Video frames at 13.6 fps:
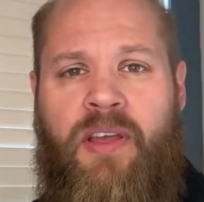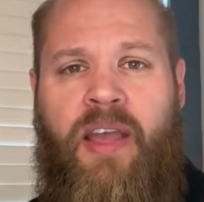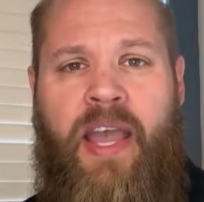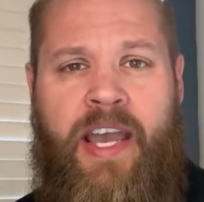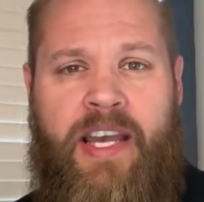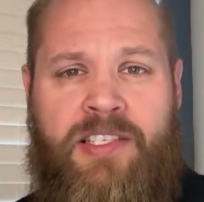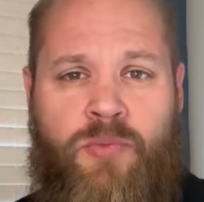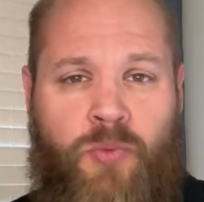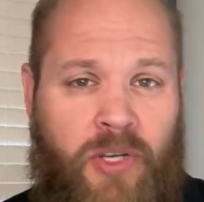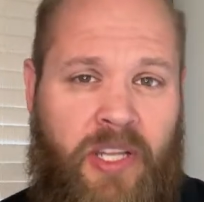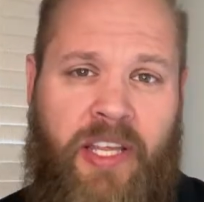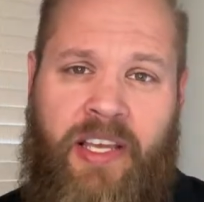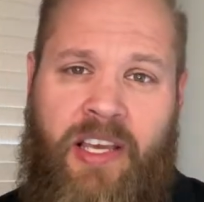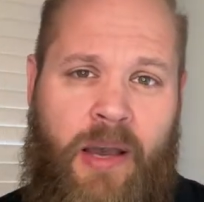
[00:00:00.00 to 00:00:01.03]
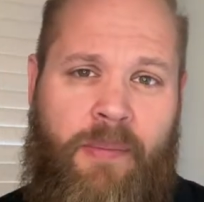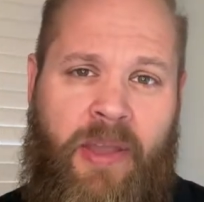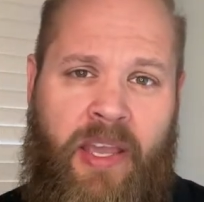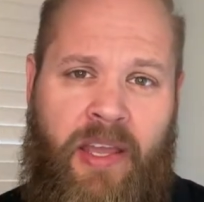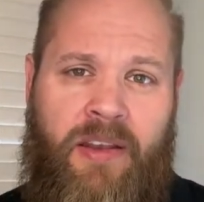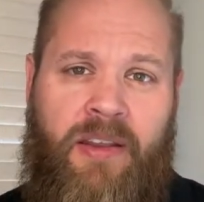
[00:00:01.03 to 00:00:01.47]
has really come
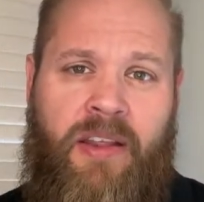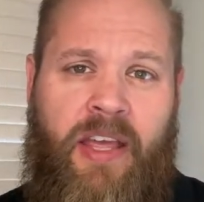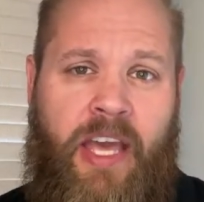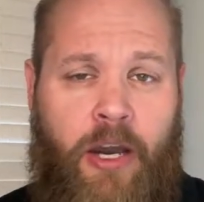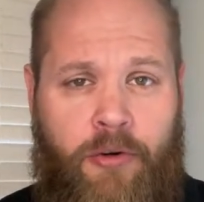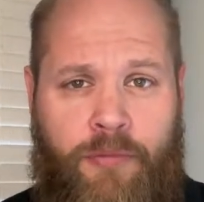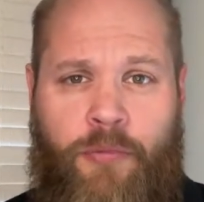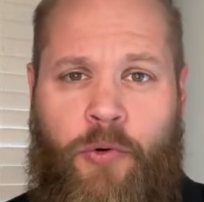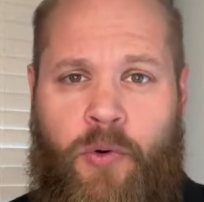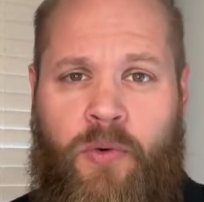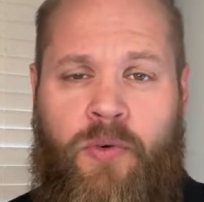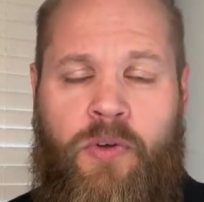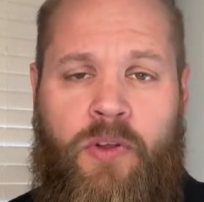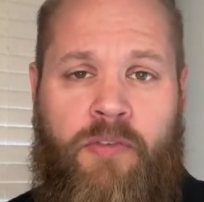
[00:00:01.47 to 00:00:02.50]
in helpful